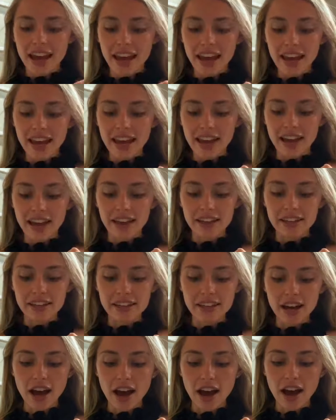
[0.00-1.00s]

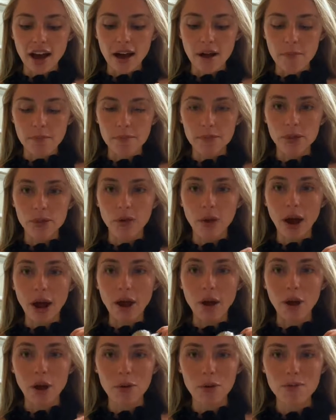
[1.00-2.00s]
And so I
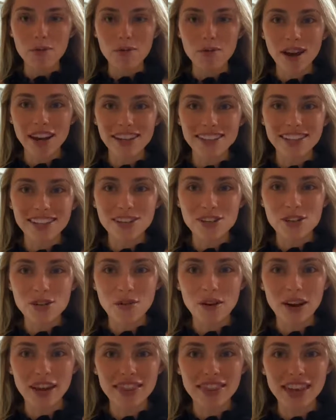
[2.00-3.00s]
hope you guys
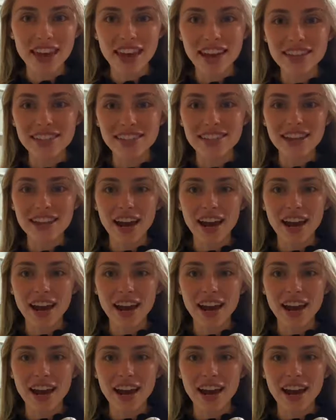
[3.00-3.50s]
enjoyed this.